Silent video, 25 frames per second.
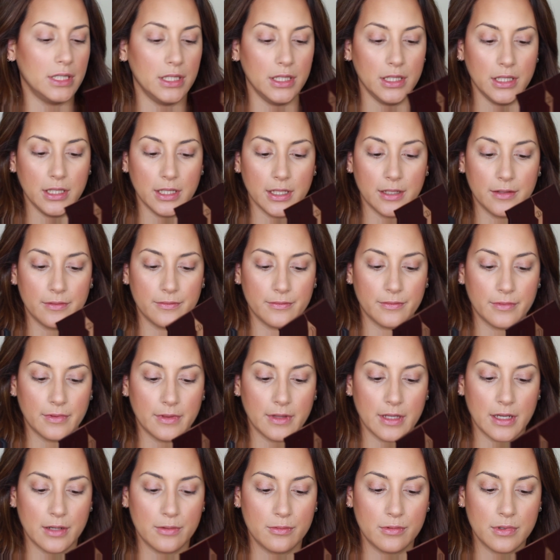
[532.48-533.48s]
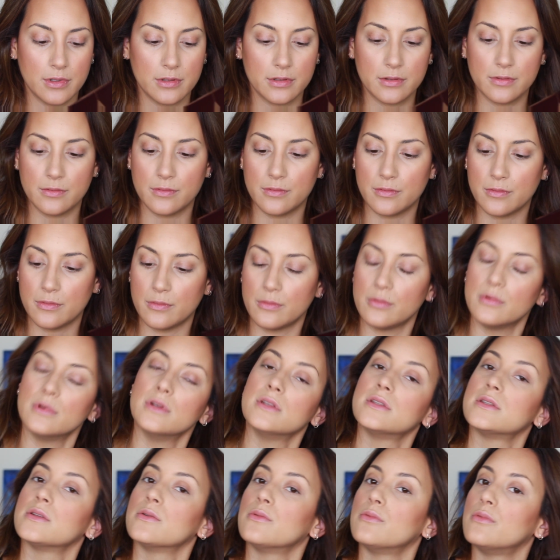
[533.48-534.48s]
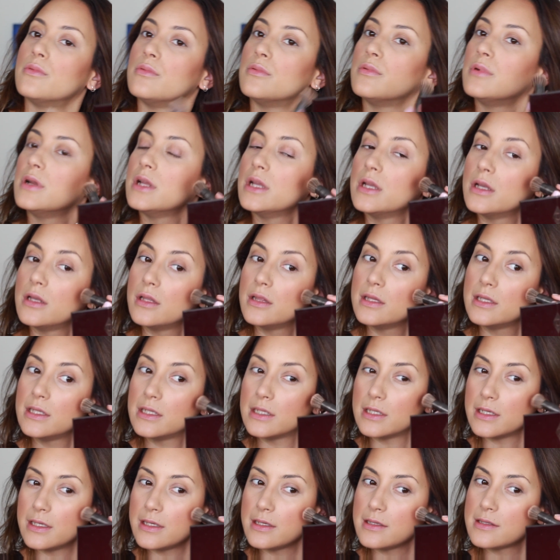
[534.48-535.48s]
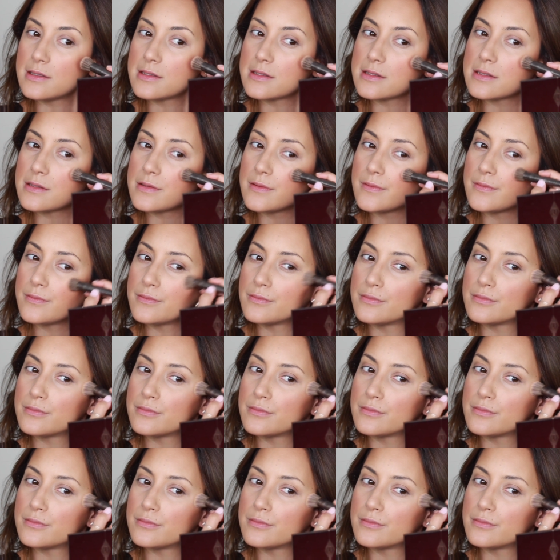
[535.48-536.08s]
Yeah, that one was really nice.